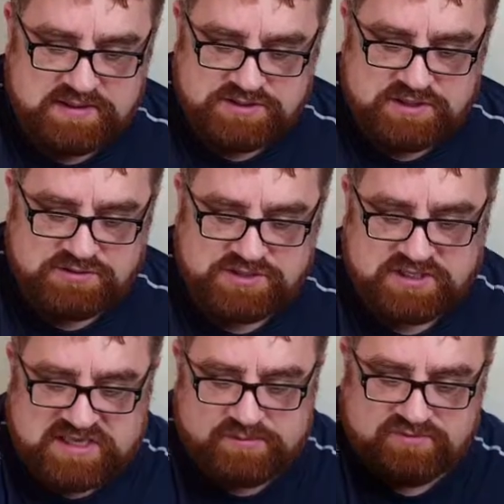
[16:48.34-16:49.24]
So
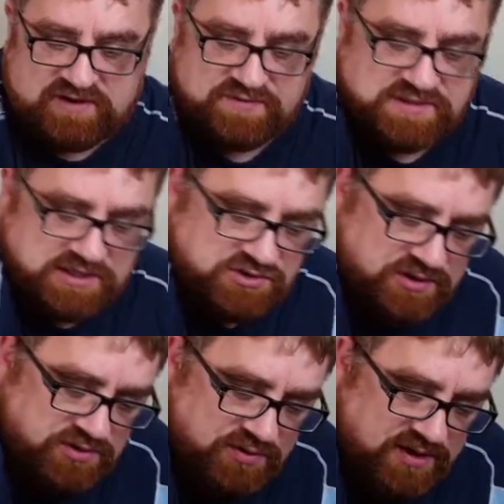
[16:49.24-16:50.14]
6 Hammer of Wrath attack,
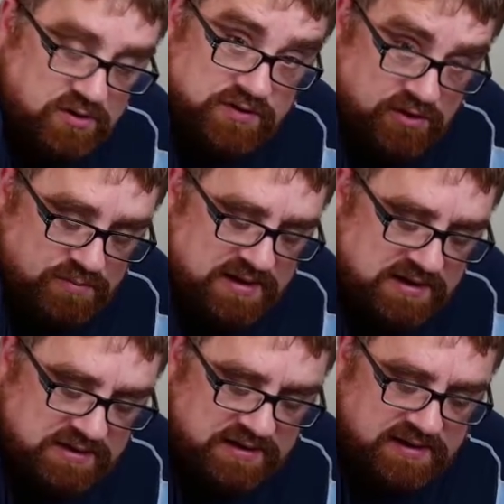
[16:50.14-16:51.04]
strength 3, they
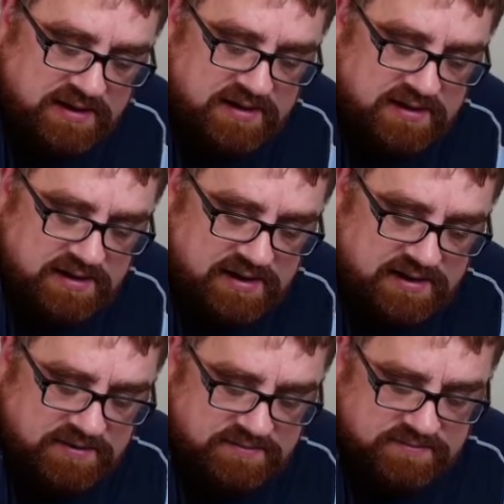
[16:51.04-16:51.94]
automatically
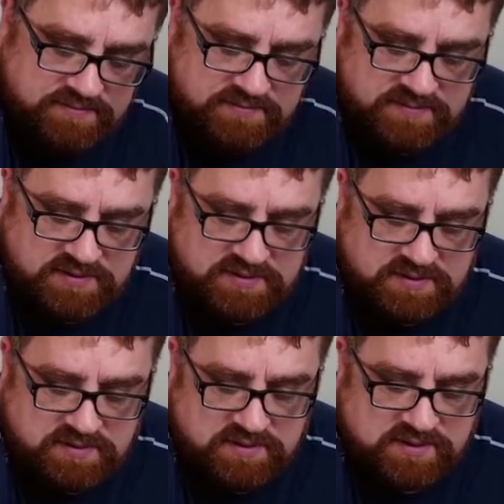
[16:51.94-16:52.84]
hit.
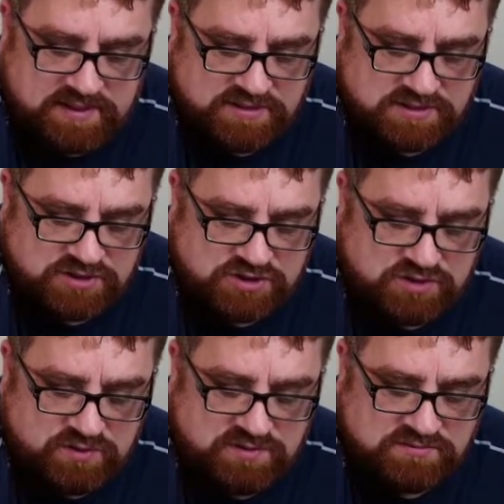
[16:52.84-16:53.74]
Okay, so that's 2
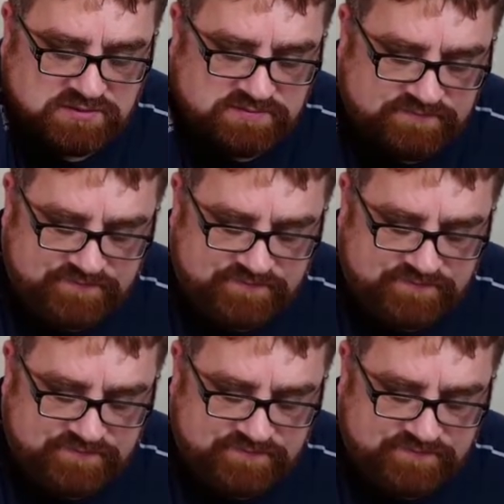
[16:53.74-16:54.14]
wounds.